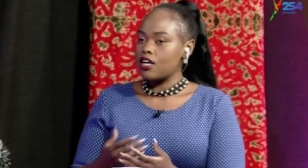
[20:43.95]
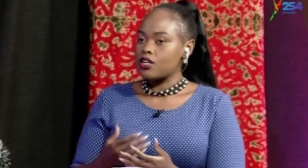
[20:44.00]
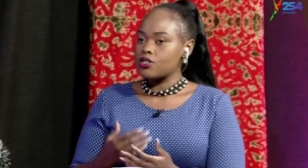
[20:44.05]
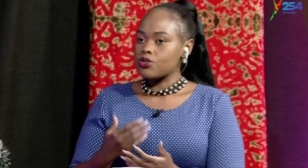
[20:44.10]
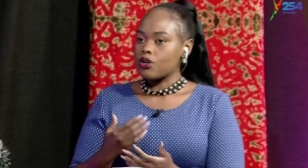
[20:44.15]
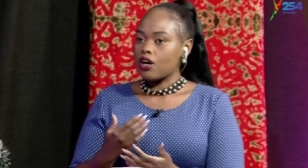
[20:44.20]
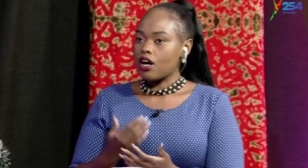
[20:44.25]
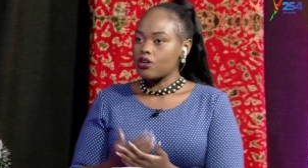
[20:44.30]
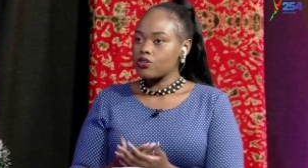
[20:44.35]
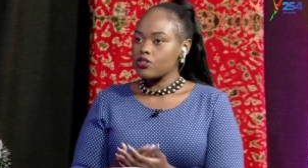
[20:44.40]

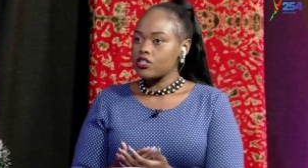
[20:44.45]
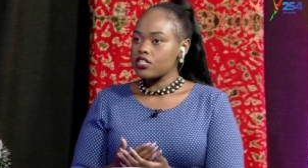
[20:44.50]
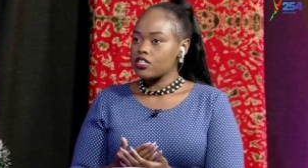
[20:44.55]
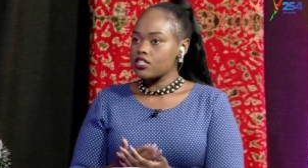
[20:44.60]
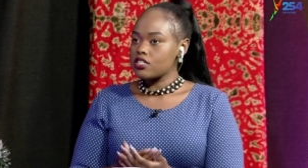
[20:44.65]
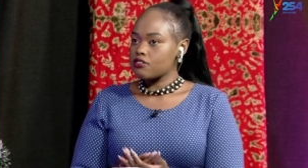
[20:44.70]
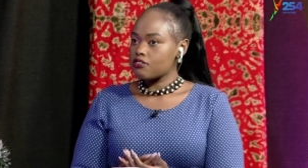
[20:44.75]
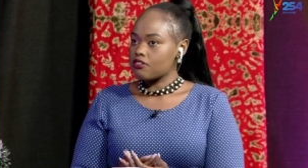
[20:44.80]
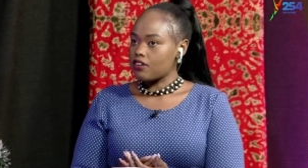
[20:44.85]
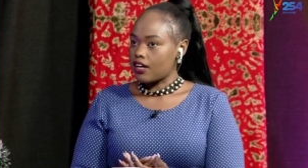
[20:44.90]
So how do you
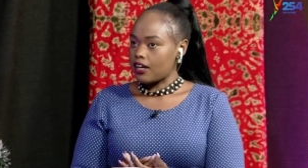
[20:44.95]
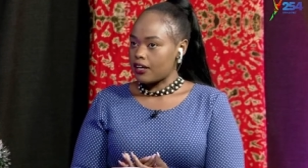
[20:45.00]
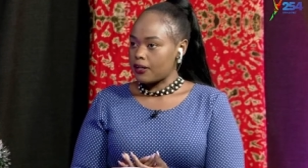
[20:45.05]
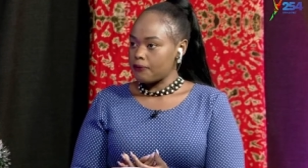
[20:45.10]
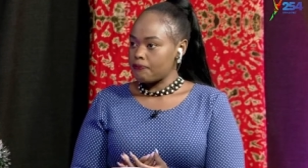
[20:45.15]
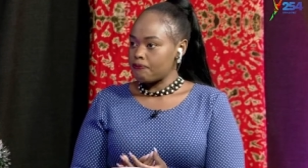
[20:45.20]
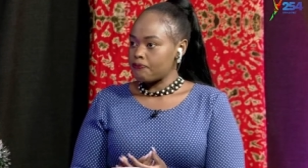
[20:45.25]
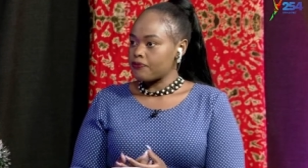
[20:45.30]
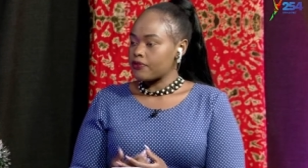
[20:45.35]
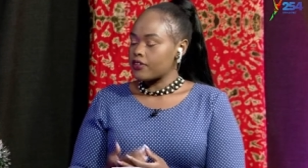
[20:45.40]
identify
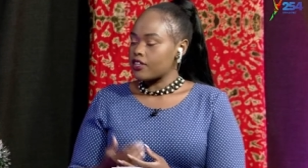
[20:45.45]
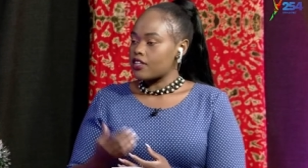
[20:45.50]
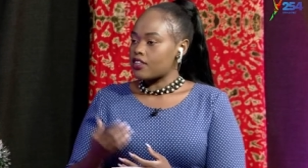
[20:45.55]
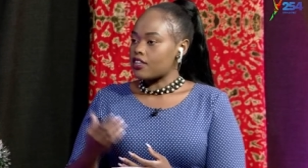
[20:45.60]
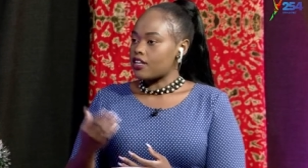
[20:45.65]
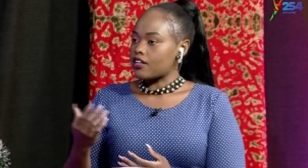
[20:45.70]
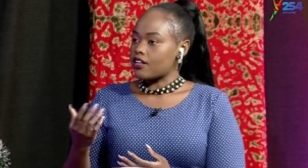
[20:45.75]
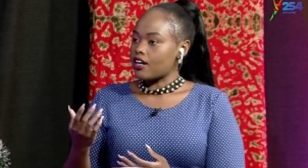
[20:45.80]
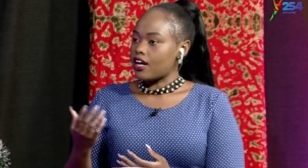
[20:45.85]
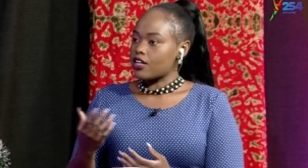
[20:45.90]

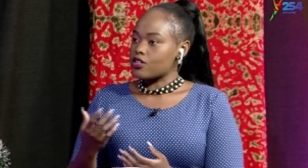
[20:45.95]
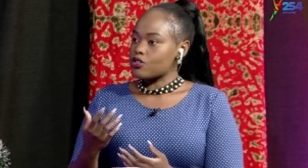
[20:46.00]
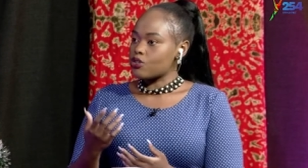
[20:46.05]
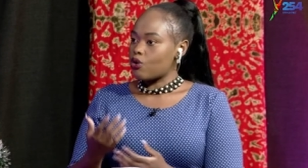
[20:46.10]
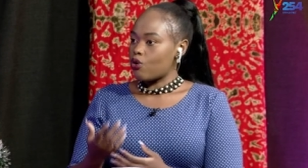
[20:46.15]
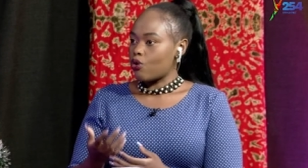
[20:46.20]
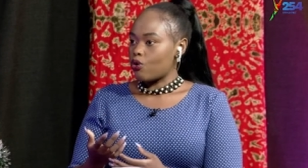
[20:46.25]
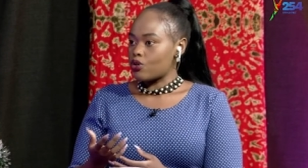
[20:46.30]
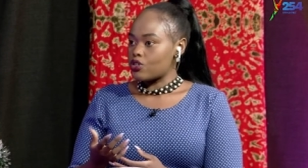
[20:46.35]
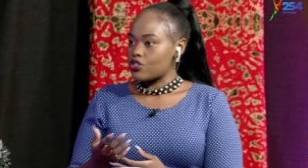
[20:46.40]
the right
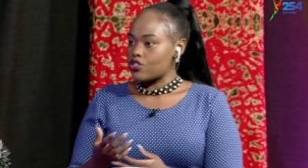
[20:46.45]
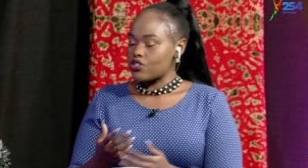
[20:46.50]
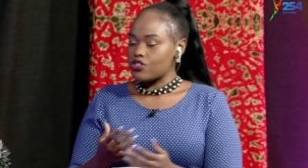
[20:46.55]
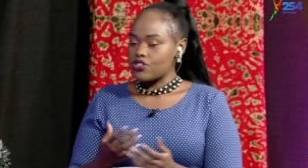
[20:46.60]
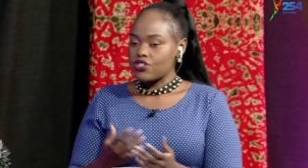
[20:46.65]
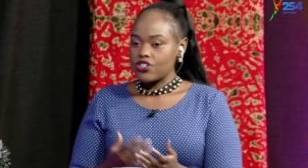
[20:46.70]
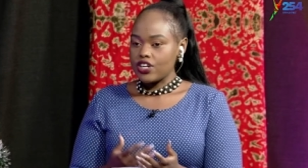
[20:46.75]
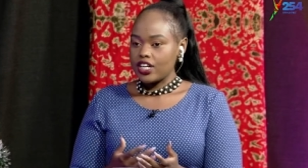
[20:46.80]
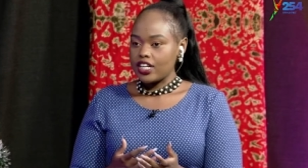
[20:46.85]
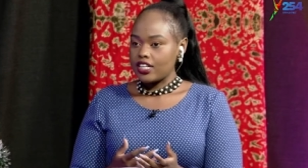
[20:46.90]
coach,
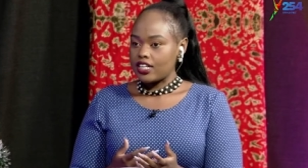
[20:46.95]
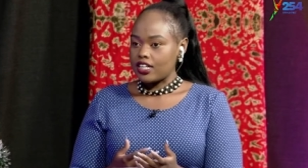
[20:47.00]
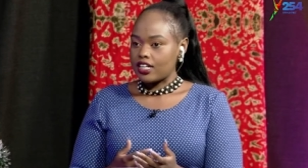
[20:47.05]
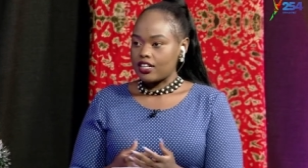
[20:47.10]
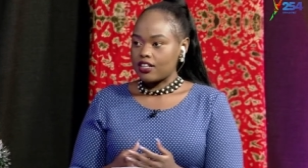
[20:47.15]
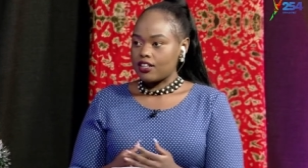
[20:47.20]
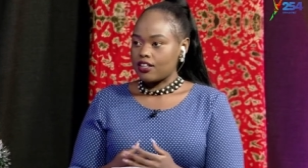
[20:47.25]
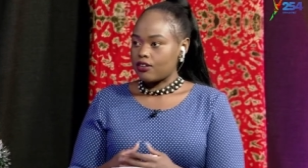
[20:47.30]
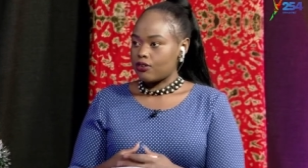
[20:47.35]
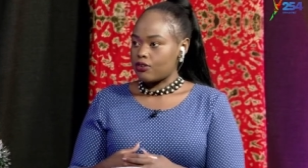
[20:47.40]

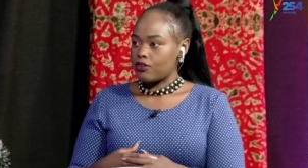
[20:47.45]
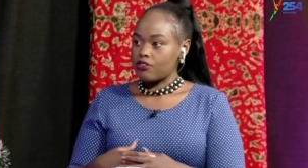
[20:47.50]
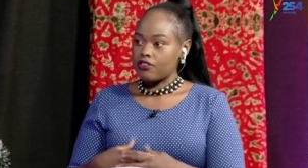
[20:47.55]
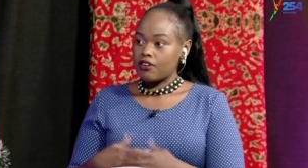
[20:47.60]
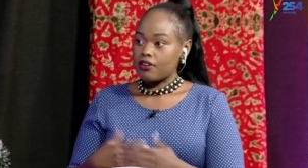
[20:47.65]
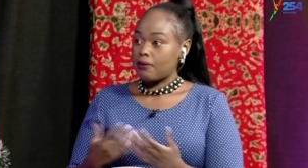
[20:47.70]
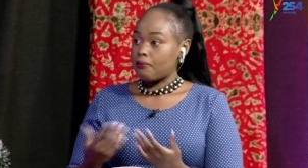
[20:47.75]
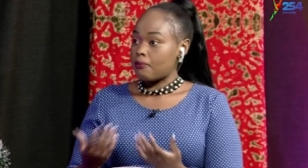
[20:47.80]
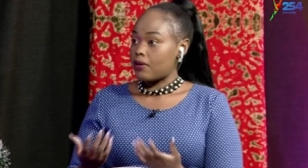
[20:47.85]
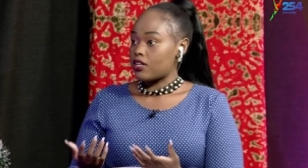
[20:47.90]
trainer, or
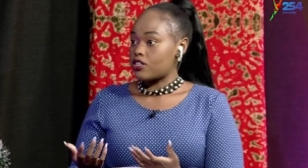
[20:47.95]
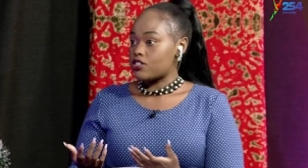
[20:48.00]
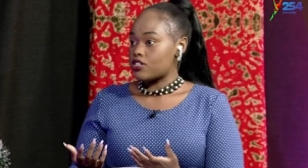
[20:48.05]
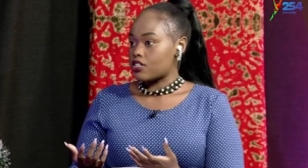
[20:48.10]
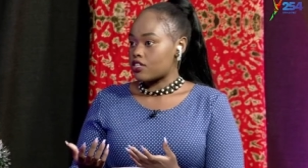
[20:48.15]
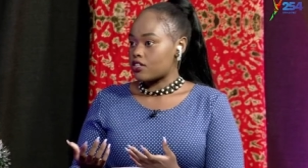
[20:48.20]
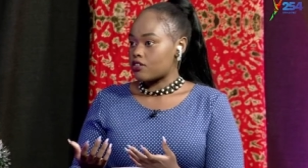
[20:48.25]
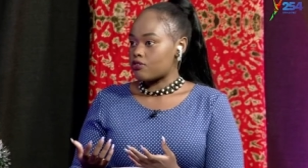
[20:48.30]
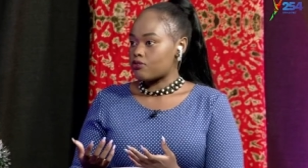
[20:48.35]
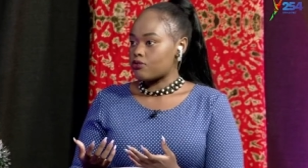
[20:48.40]
even a
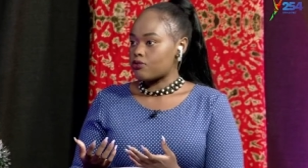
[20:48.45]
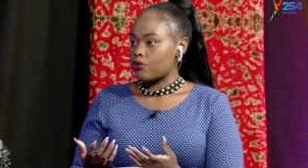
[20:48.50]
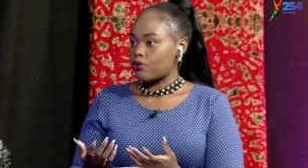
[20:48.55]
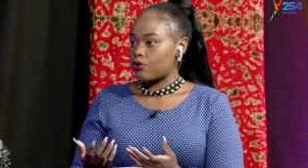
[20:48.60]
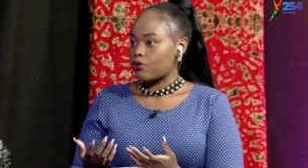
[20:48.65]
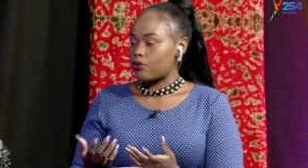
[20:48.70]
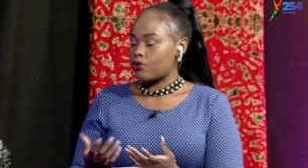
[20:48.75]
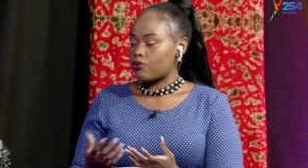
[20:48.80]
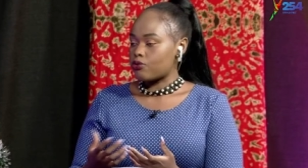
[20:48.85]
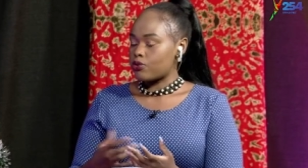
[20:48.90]
mentor
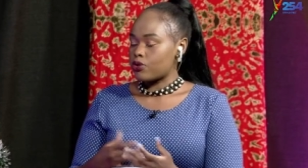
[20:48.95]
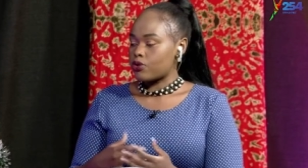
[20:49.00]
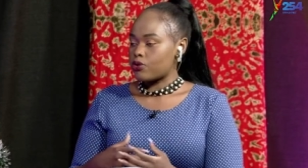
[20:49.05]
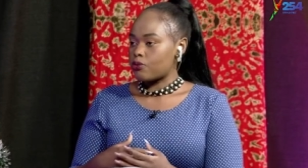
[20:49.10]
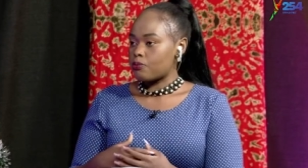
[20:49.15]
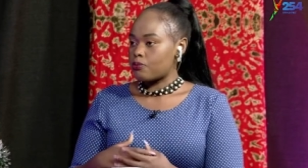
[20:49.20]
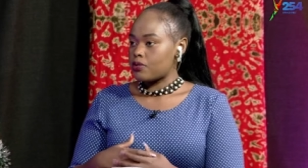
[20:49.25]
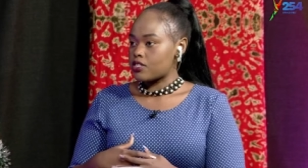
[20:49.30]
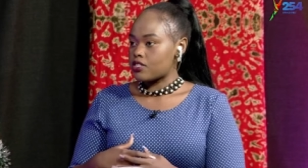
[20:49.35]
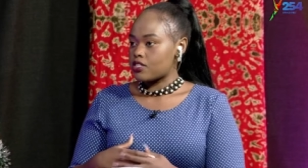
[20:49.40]
for, for
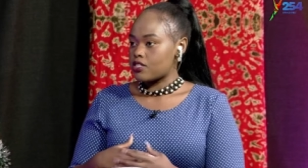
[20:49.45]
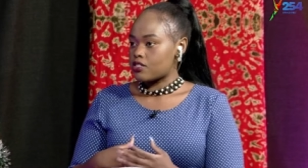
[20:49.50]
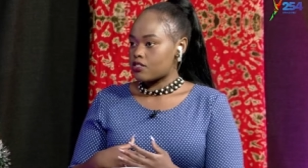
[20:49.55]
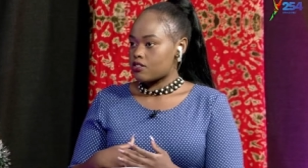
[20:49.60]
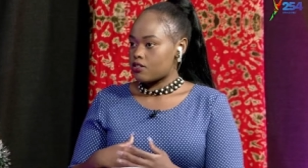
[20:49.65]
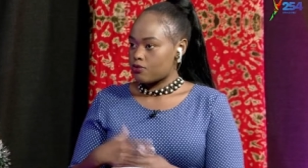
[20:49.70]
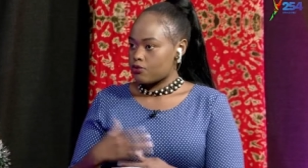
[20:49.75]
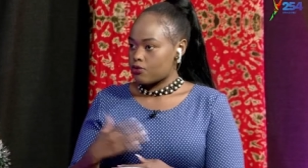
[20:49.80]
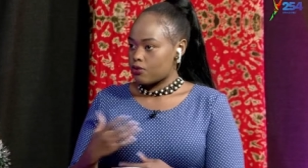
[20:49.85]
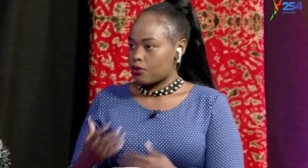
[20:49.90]
your
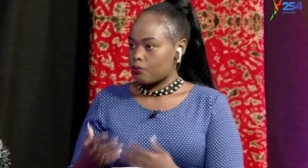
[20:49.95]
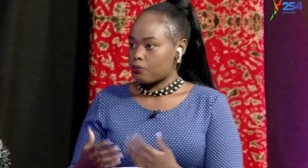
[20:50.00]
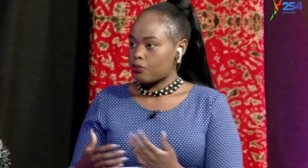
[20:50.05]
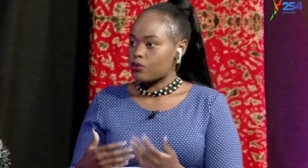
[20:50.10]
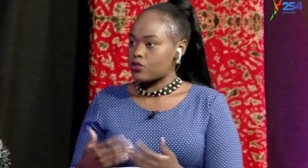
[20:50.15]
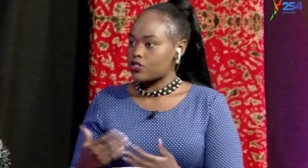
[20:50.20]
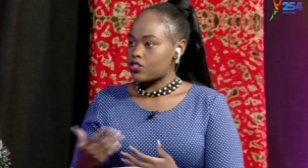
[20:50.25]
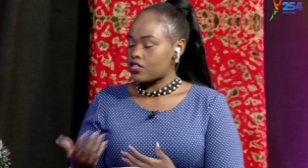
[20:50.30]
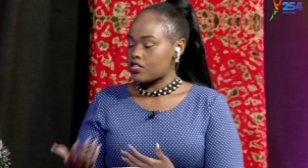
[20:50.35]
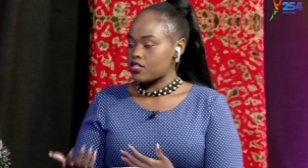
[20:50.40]
business if you're
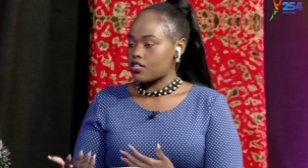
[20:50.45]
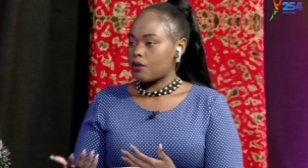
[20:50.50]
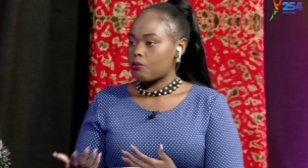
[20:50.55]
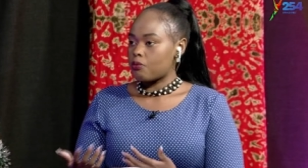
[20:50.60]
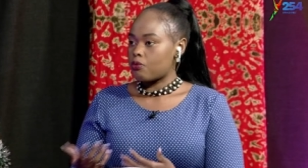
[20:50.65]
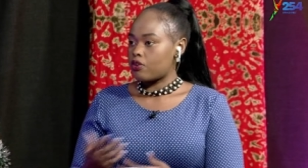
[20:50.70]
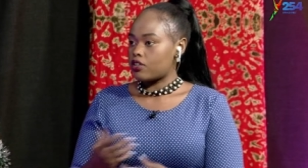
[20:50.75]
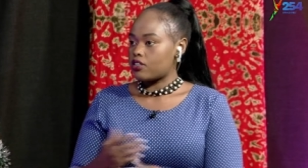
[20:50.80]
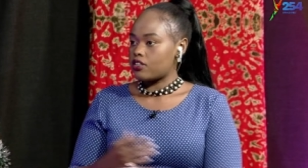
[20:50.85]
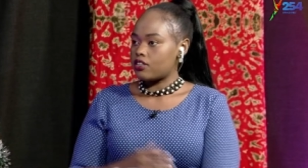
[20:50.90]
approaching
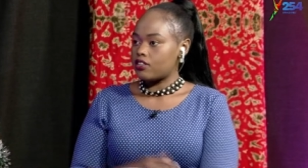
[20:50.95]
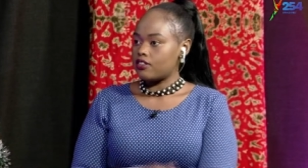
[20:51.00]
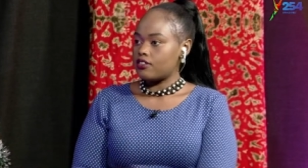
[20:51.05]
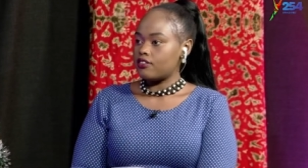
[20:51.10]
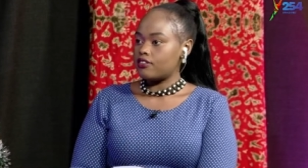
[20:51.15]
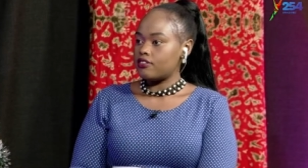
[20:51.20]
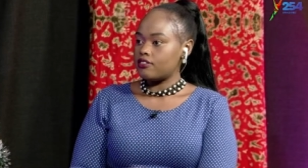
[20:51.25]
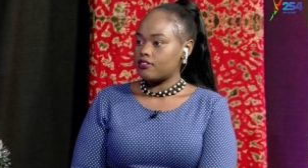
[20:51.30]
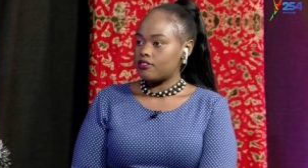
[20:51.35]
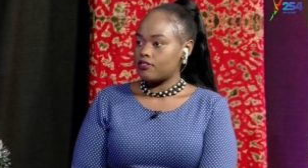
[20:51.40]
someone
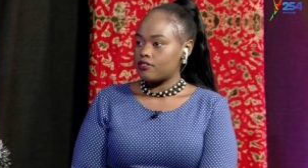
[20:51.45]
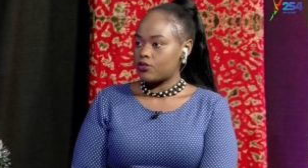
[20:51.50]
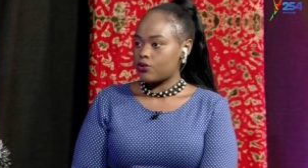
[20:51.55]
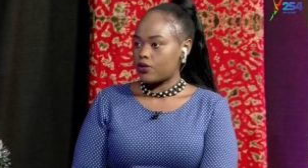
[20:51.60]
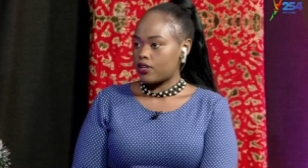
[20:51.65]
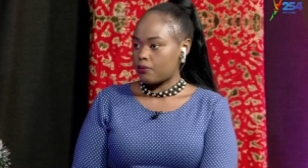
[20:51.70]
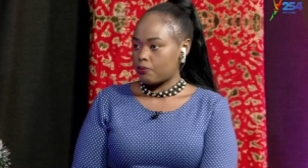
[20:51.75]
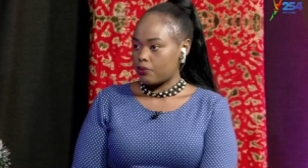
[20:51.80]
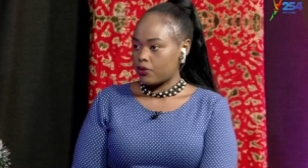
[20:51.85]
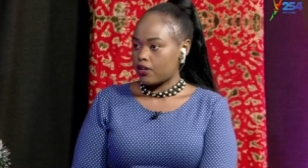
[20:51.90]
to
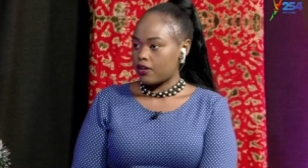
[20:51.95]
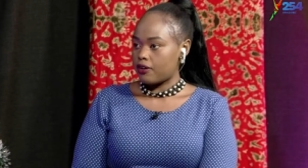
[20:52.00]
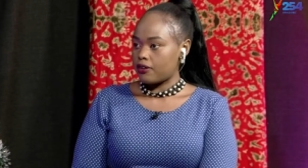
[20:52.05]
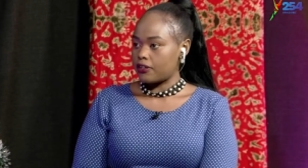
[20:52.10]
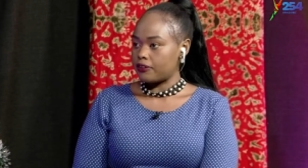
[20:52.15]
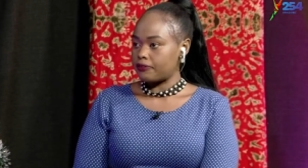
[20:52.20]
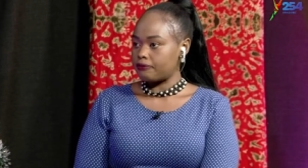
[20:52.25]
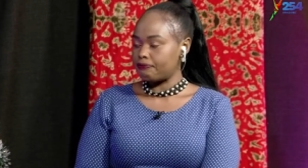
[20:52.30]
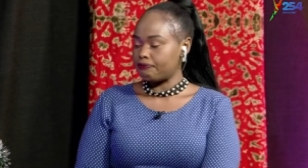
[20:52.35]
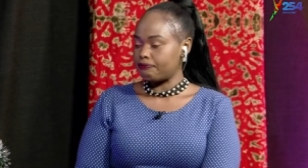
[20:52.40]
help you out?